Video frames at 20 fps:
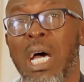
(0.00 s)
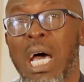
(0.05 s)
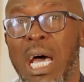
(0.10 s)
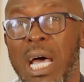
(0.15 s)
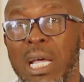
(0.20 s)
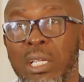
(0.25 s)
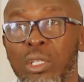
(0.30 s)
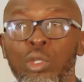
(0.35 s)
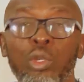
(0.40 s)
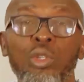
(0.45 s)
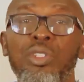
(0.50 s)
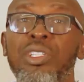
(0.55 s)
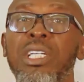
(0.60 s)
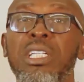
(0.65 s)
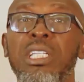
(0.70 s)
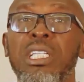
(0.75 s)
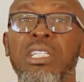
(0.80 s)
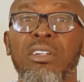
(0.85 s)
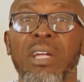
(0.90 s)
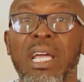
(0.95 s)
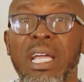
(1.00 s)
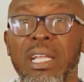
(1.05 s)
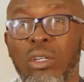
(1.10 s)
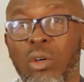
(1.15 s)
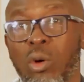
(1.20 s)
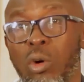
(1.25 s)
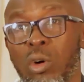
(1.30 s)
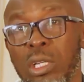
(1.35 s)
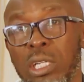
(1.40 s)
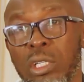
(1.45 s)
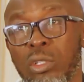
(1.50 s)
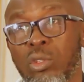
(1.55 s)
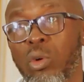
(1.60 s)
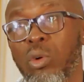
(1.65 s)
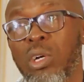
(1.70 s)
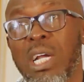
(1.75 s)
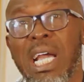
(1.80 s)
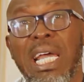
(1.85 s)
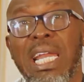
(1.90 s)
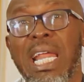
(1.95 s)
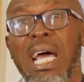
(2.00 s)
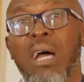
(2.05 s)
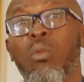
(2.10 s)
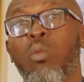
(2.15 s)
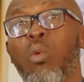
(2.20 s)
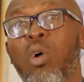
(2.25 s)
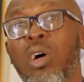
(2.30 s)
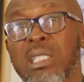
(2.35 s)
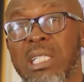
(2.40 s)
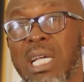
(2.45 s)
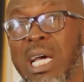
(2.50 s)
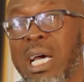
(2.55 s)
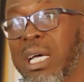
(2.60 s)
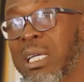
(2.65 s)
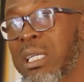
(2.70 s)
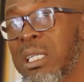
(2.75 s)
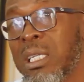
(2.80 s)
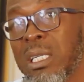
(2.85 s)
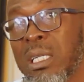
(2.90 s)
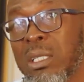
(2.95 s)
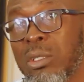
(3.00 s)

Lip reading: are using the rain only to gather water